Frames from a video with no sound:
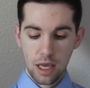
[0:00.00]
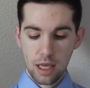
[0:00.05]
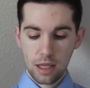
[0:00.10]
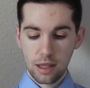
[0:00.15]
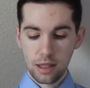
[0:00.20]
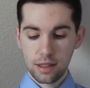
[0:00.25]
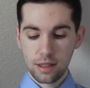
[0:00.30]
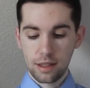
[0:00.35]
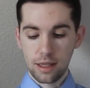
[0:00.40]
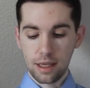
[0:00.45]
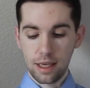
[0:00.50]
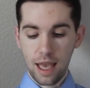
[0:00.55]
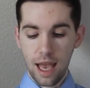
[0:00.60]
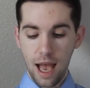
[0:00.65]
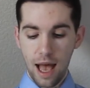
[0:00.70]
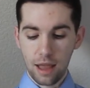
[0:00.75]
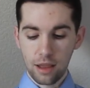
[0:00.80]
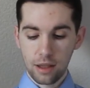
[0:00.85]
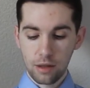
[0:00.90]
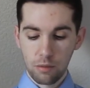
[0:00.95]
in the
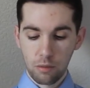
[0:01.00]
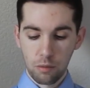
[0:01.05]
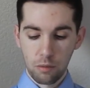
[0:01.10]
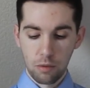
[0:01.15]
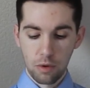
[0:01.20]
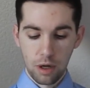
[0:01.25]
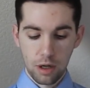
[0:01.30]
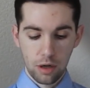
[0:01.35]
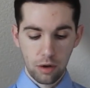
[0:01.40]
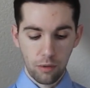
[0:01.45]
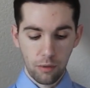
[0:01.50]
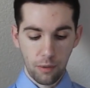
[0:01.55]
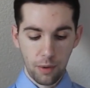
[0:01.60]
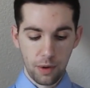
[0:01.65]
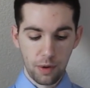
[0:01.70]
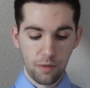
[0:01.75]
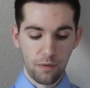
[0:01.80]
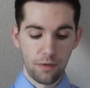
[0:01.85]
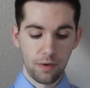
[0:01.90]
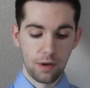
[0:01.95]
Sakhalin 1
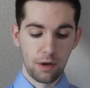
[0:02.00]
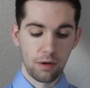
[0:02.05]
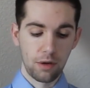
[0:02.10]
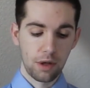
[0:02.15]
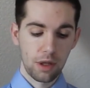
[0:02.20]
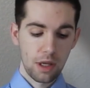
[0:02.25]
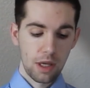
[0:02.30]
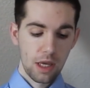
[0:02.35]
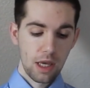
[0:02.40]
oil field